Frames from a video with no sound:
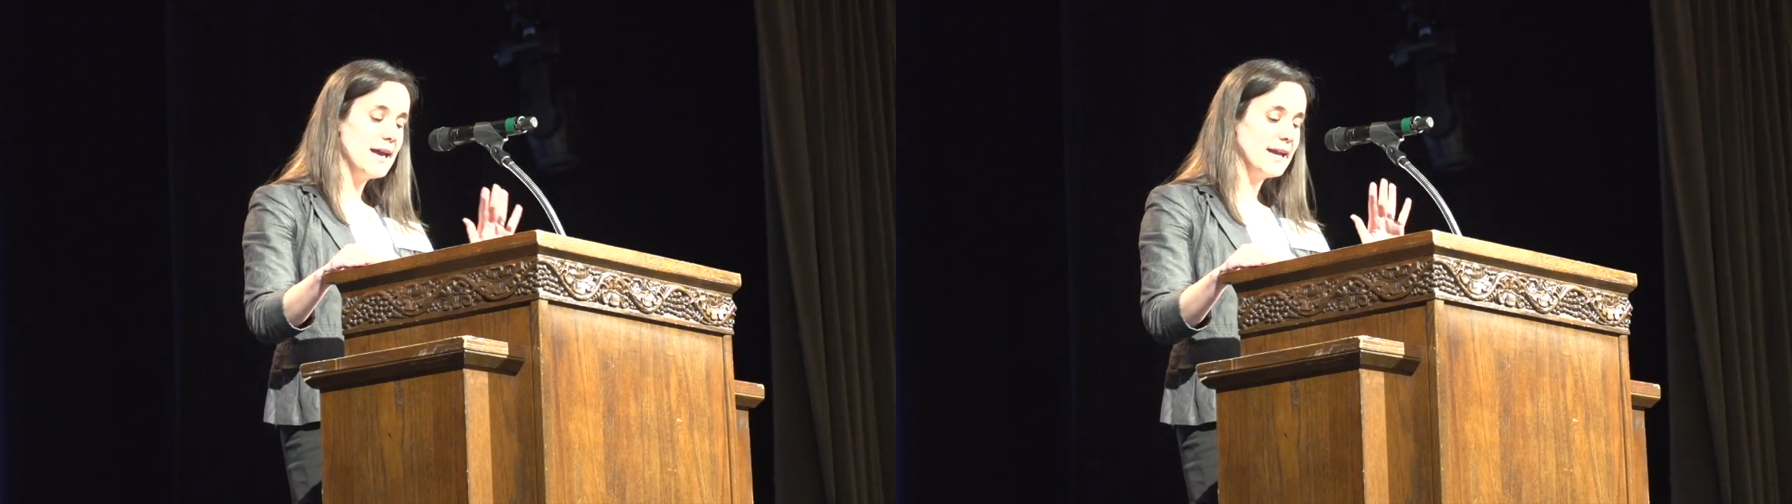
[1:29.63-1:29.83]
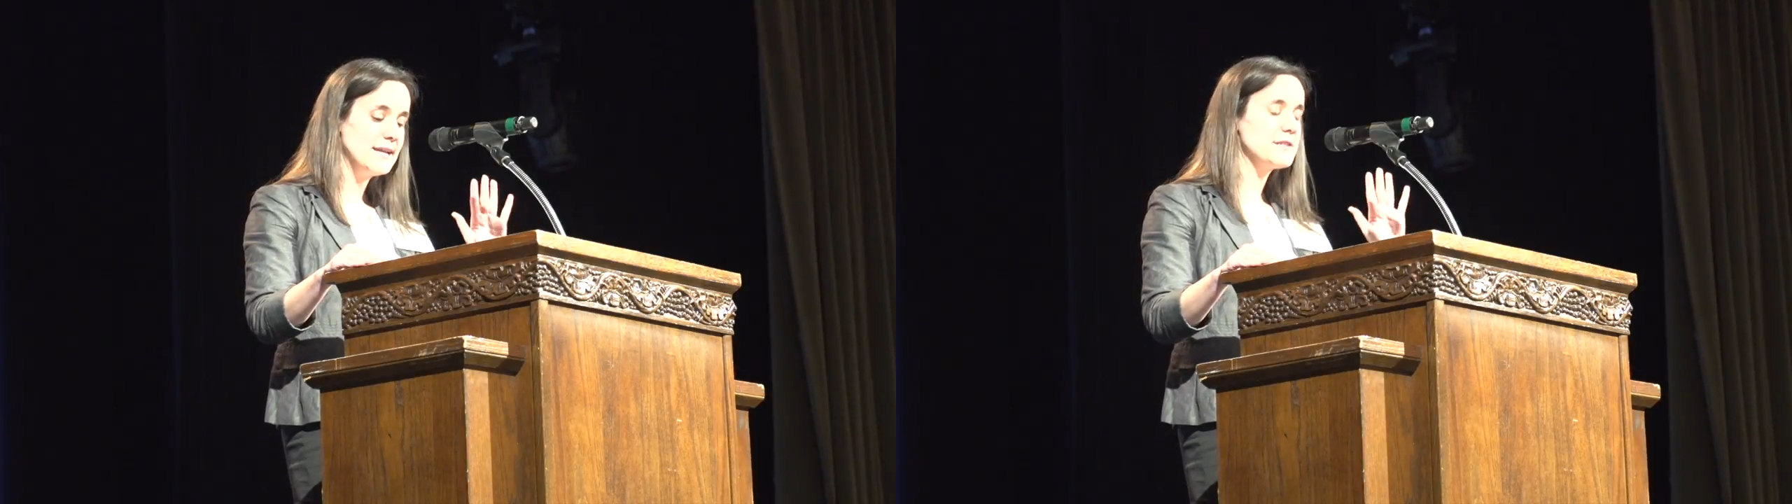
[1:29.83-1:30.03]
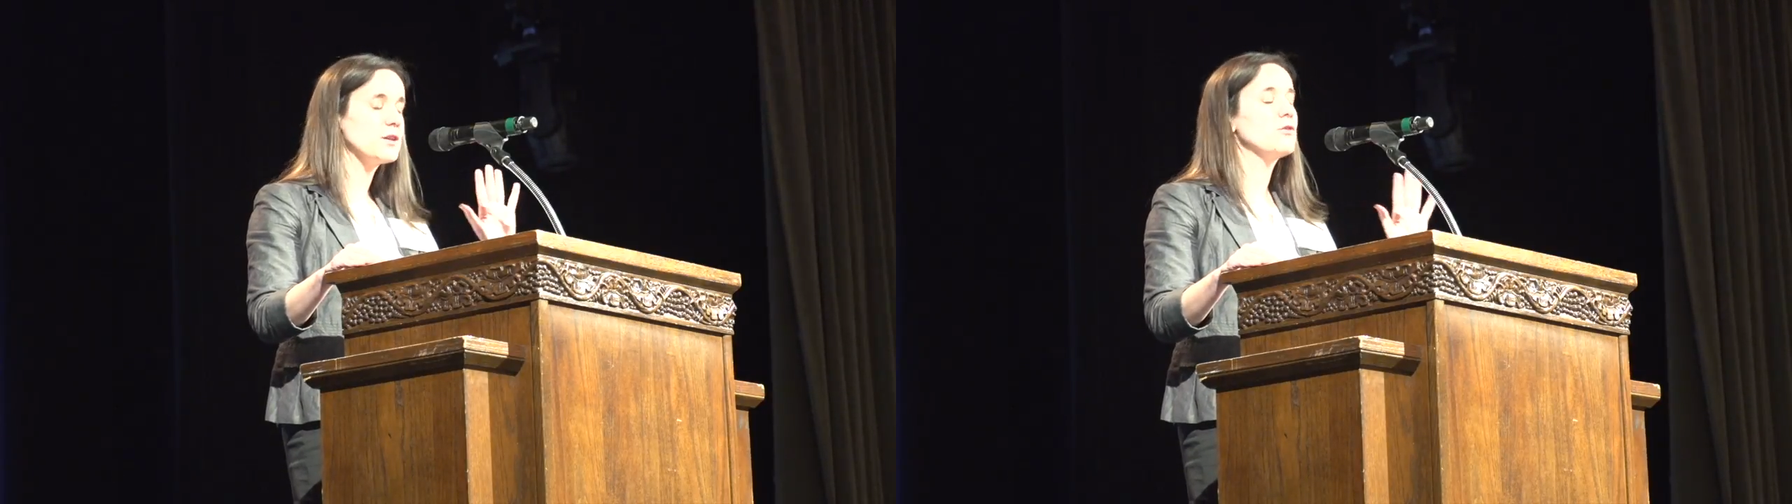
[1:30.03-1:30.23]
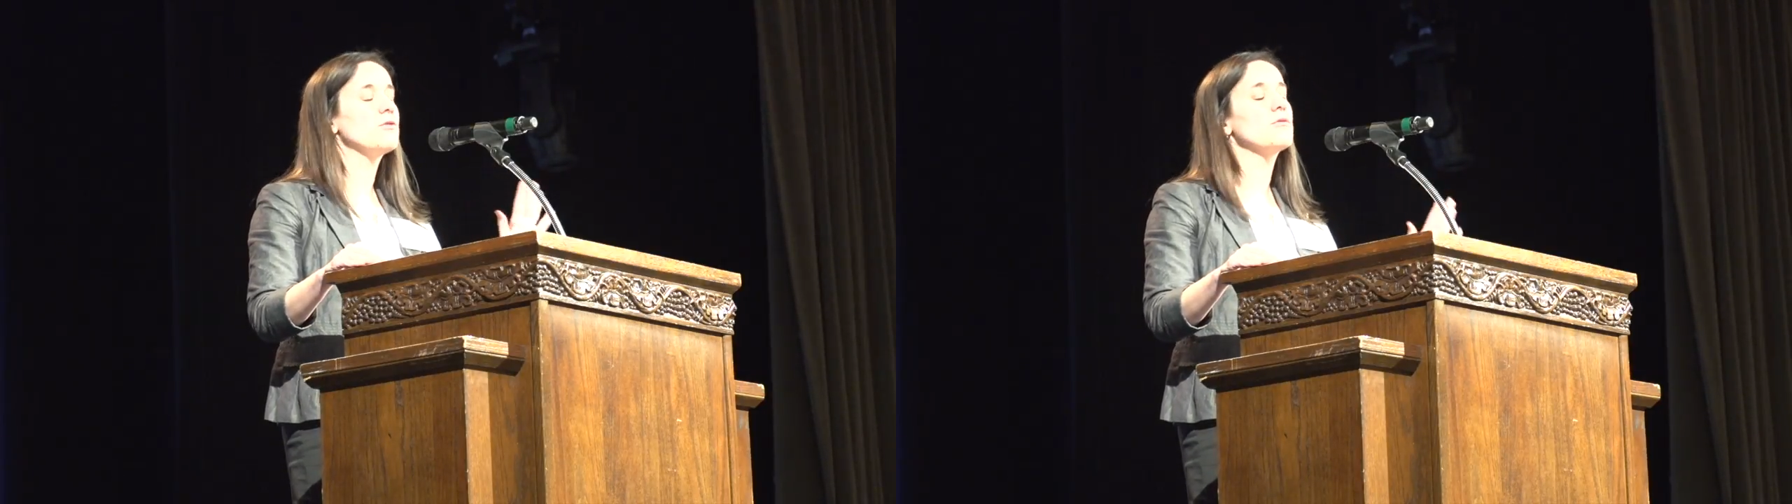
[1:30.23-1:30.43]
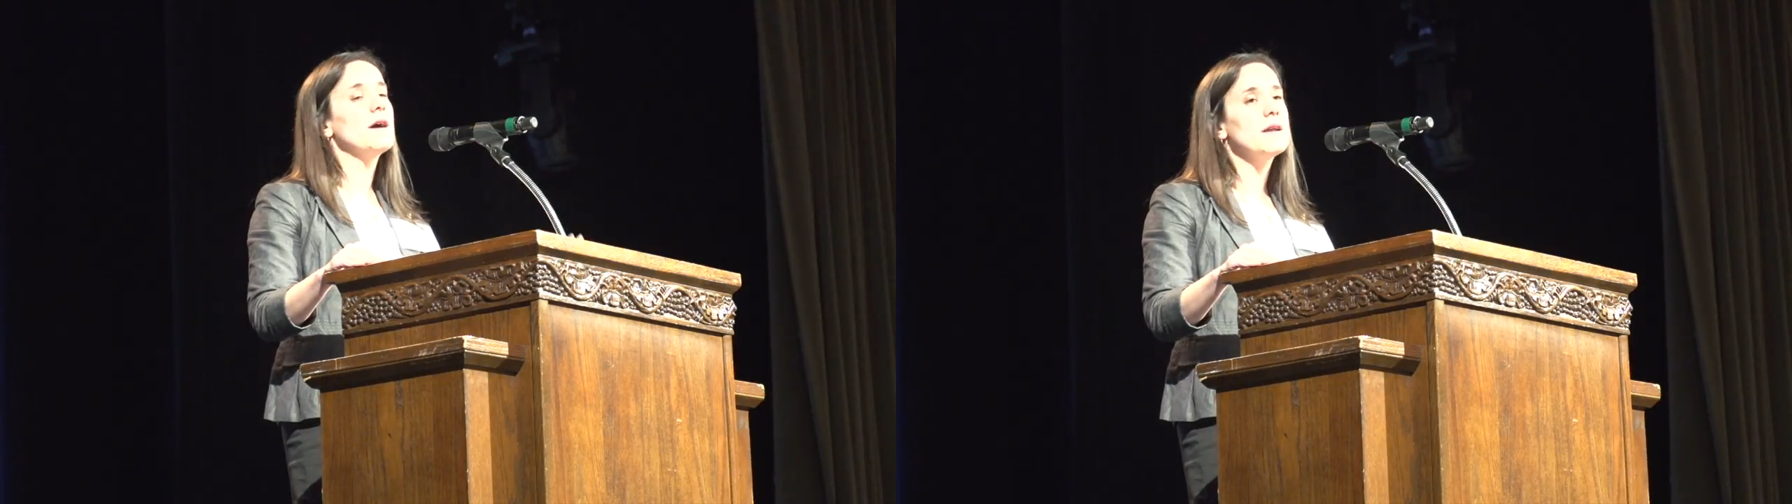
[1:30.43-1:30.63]
it is
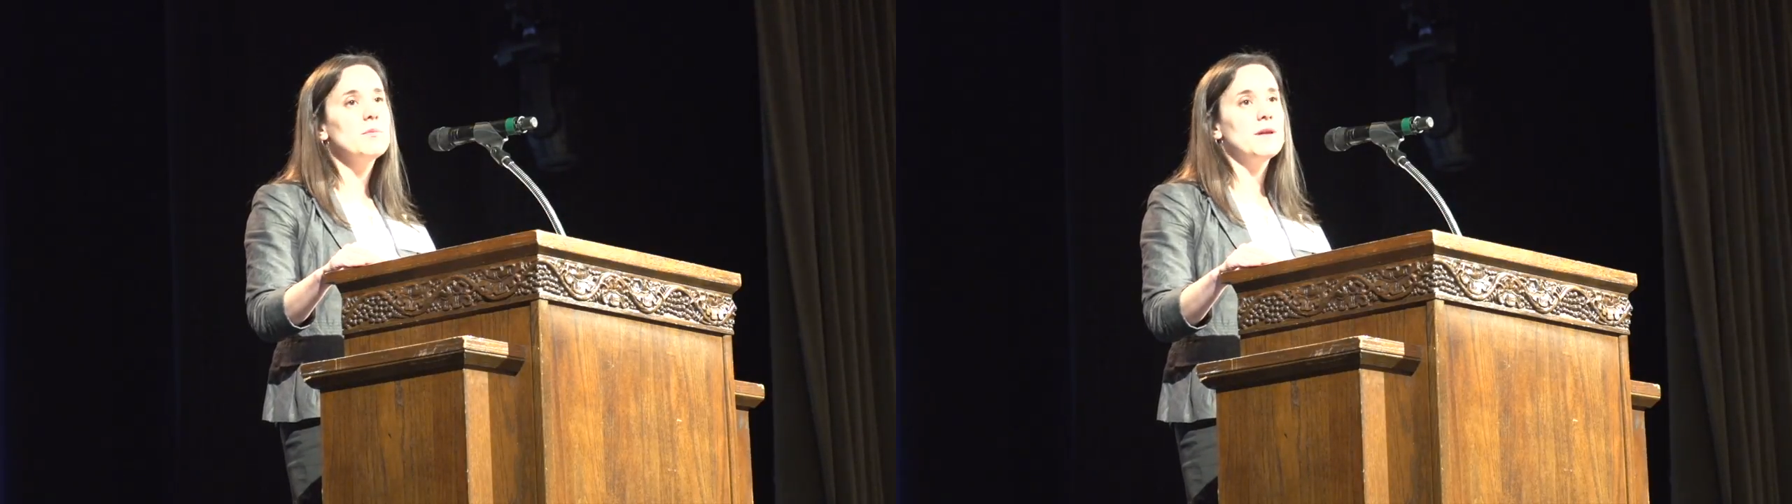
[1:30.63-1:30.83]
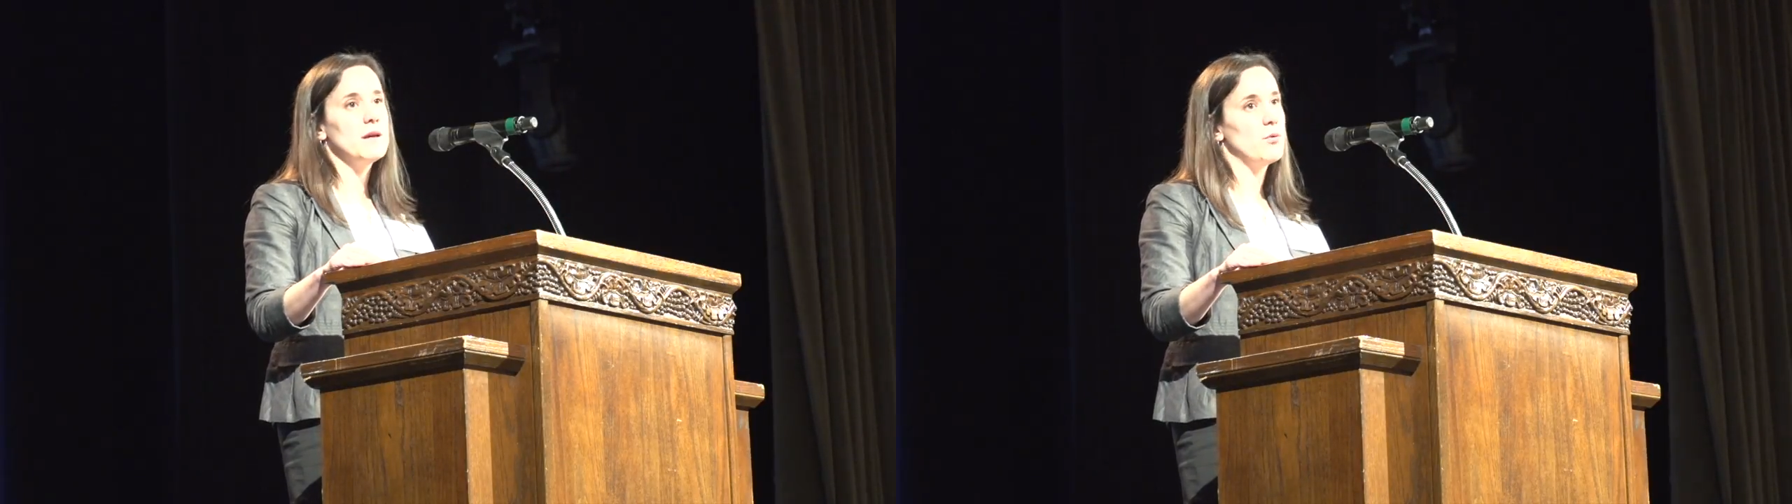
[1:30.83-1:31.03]
incredibly